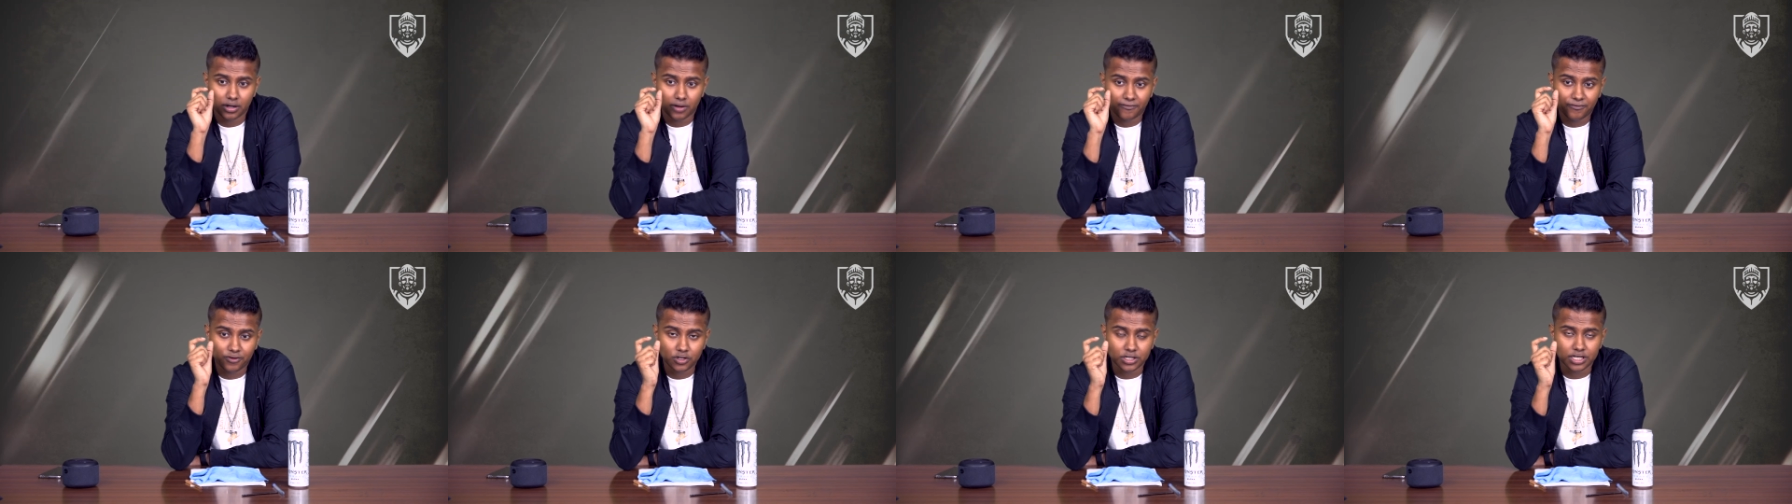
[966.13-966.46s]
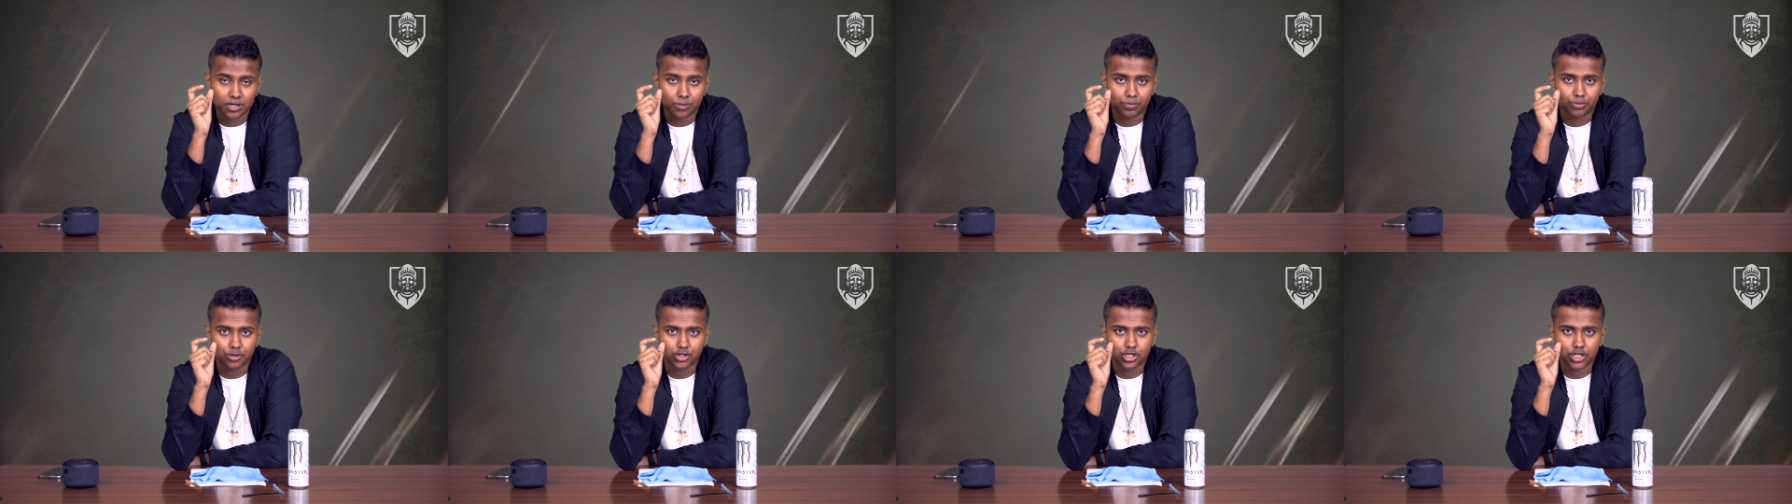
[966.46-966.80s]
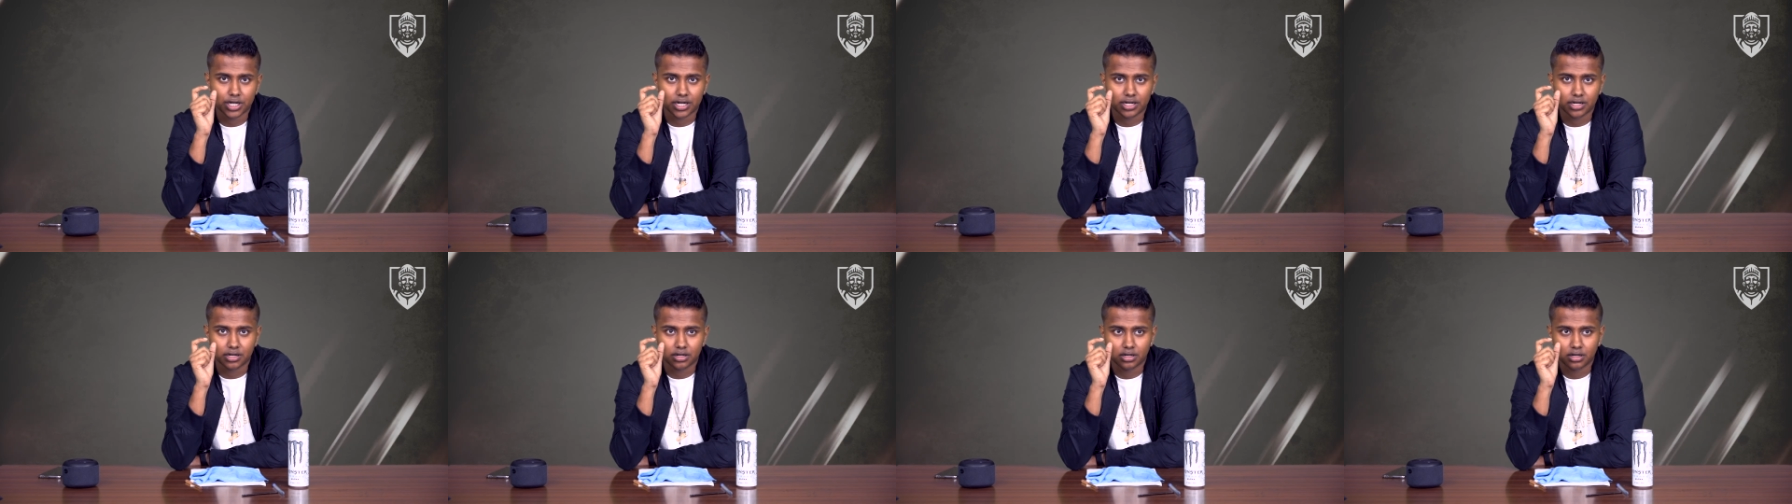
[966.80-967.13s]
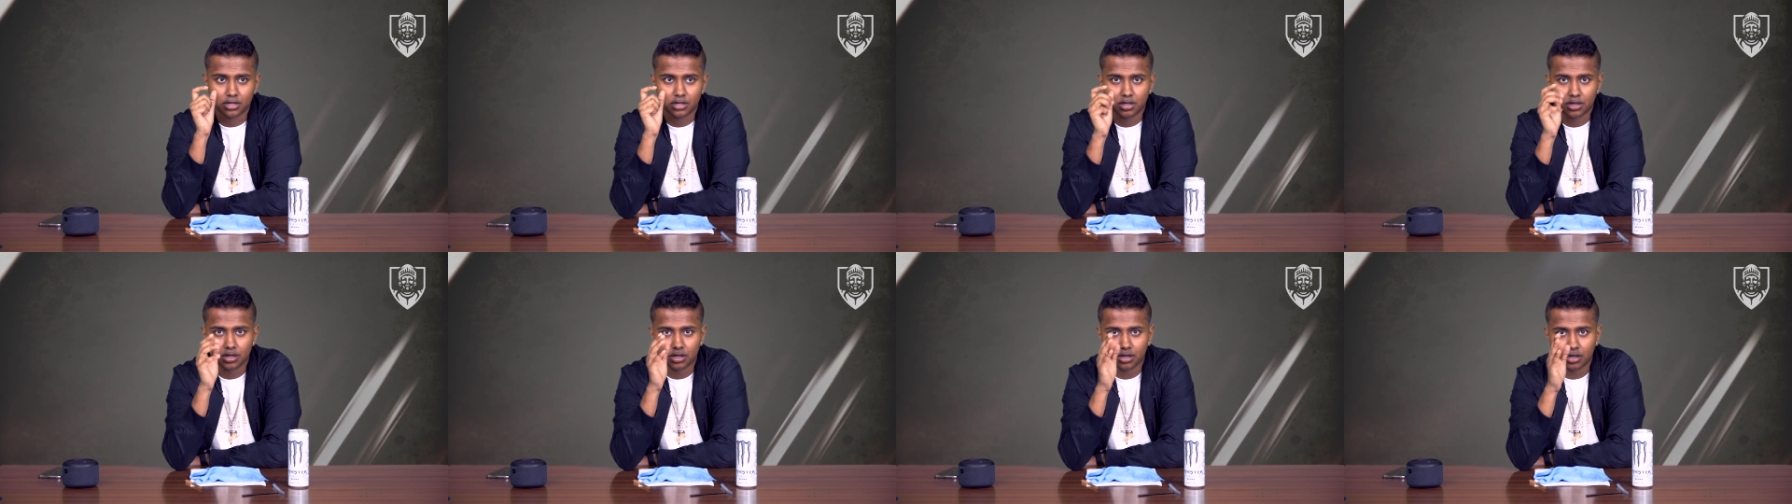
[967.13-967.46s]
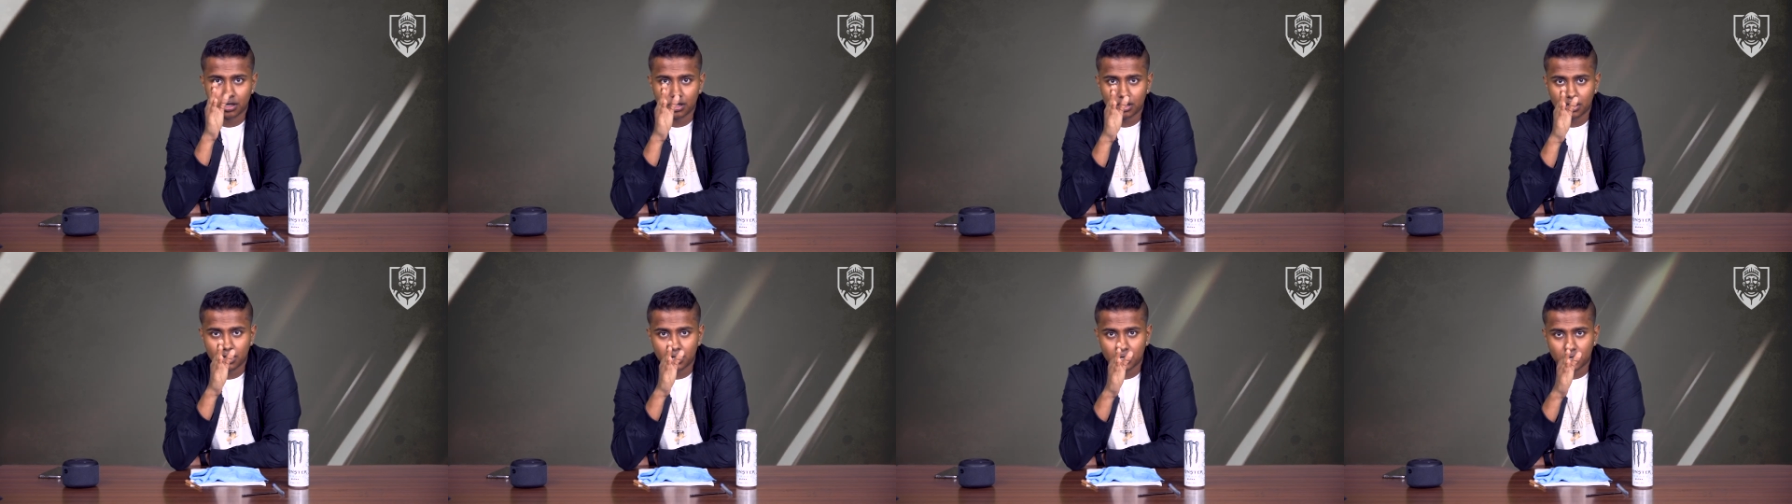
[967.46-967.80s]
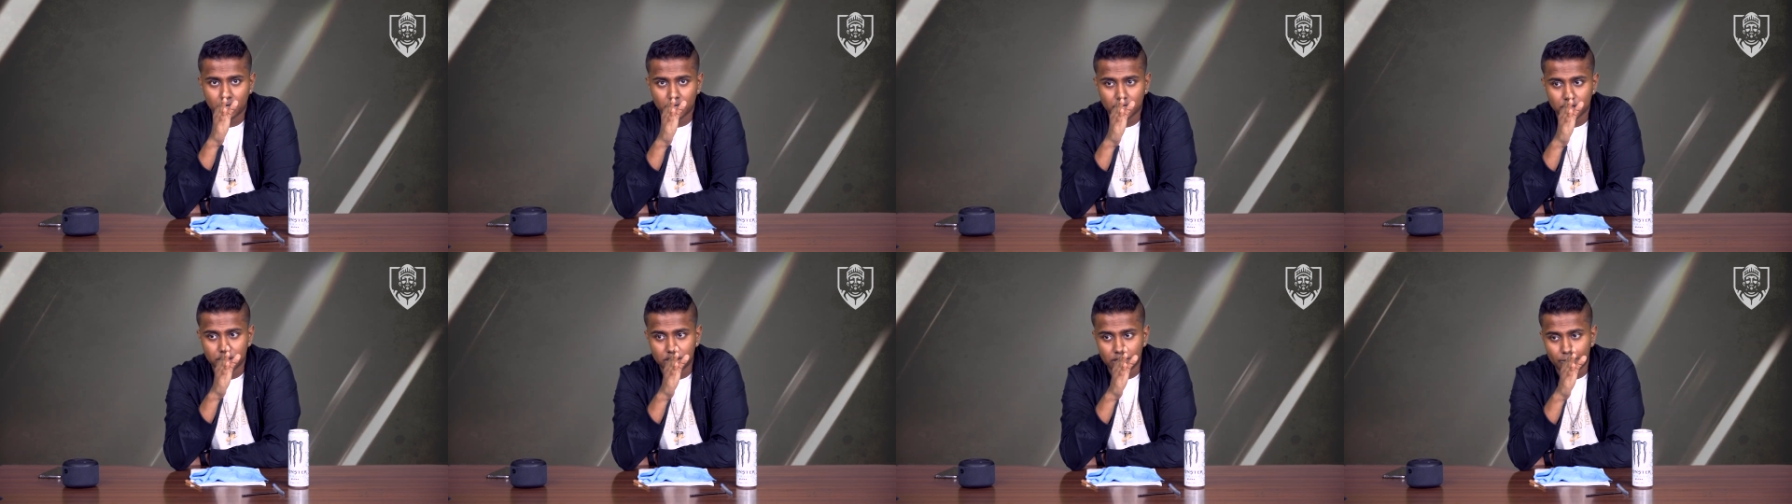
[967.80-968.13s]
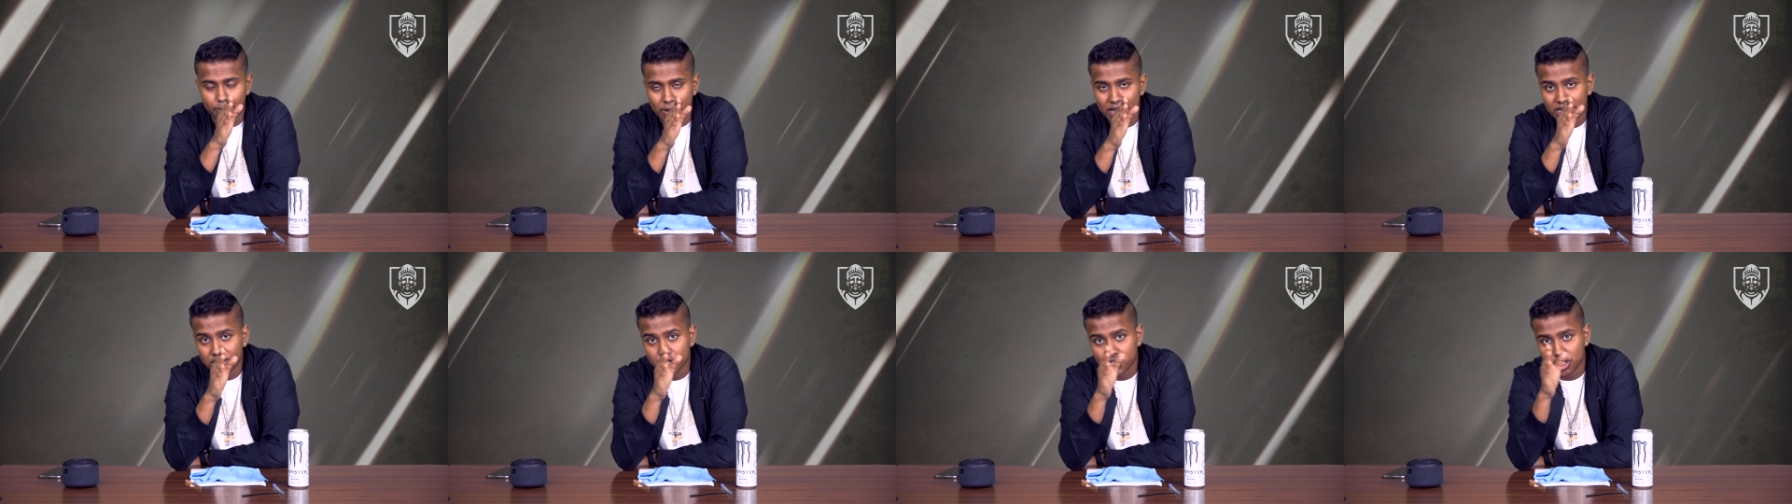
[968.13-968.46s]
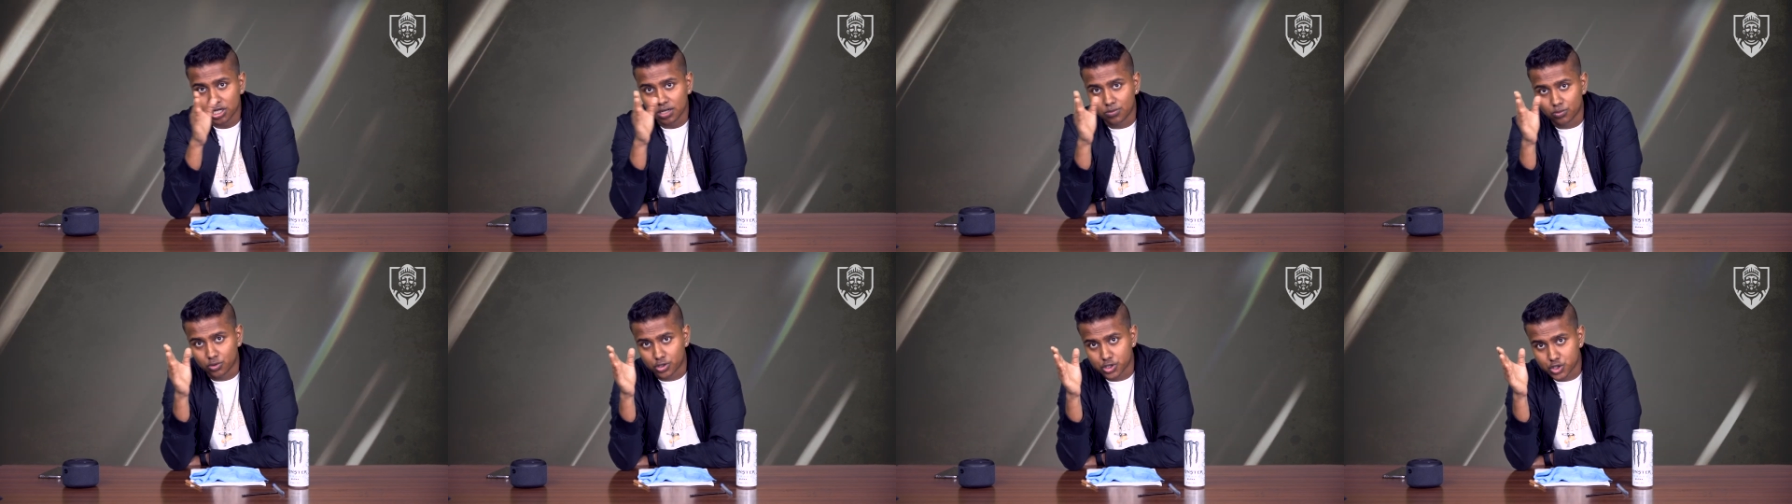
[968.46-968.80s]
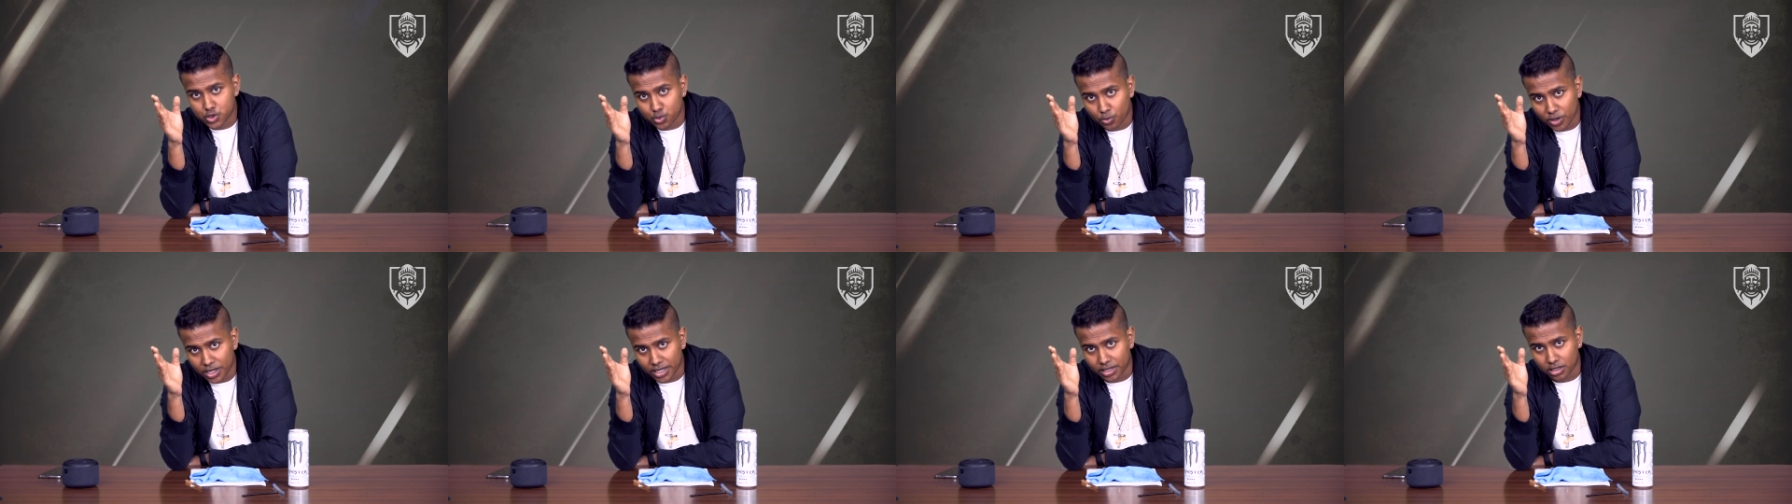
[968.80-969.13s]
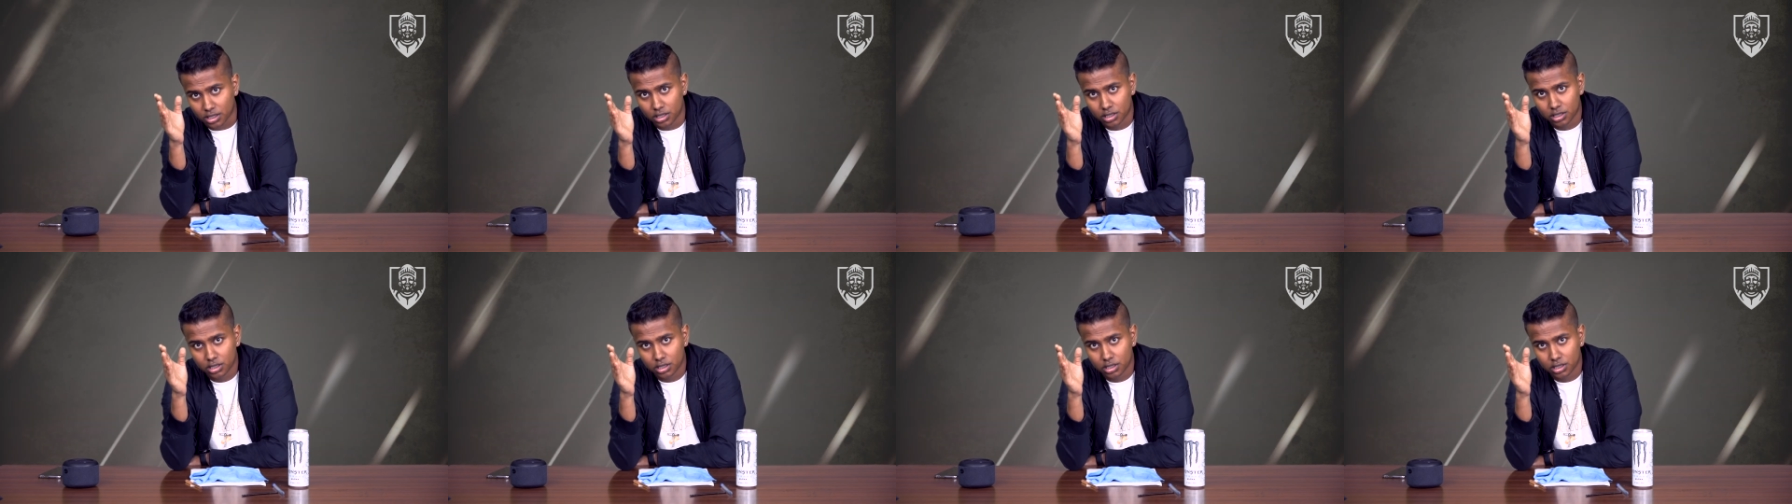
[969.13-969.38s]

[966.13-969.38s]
fully appreciated. The pendulum will swing